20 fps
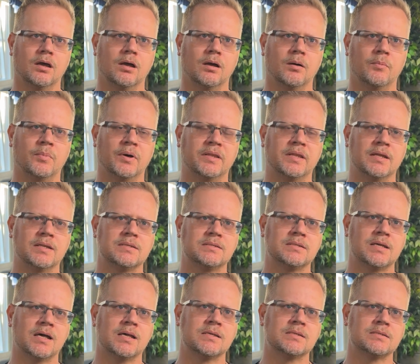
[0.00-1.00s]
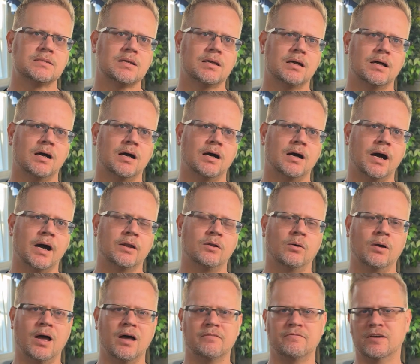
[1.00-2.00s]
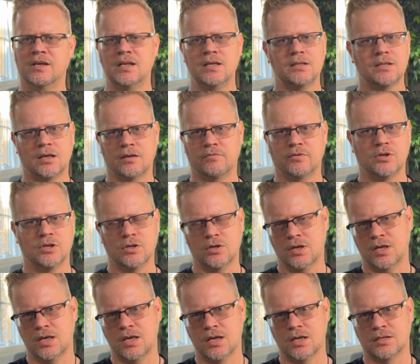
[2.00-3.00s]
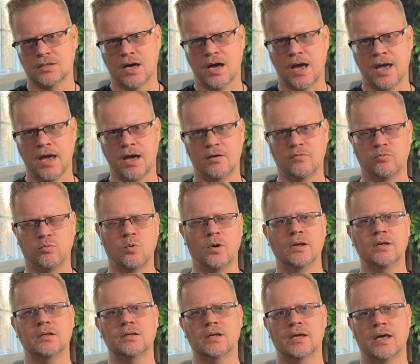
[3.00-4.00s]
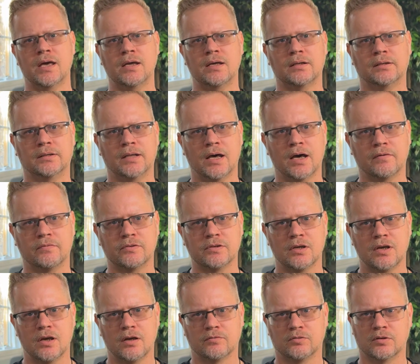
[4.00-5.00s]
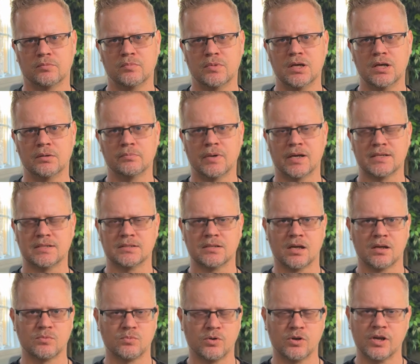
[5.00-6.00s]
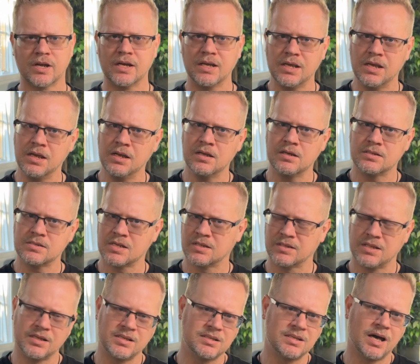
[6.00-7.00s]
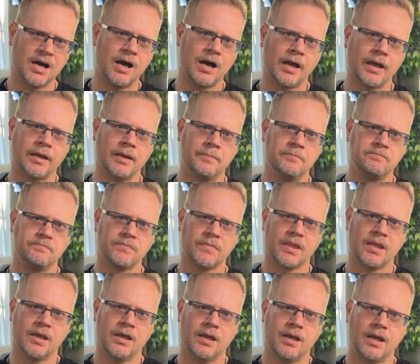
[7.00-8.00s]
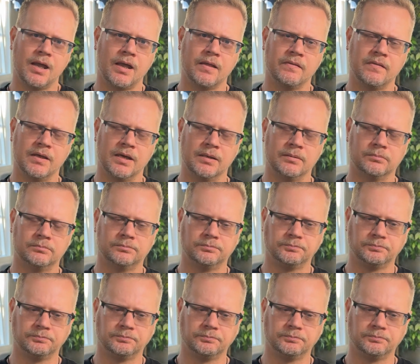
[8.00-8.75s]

but then says, "I don't have anything for you to eat. I have one cake left for me and my son. We're going to eat it and then die." And then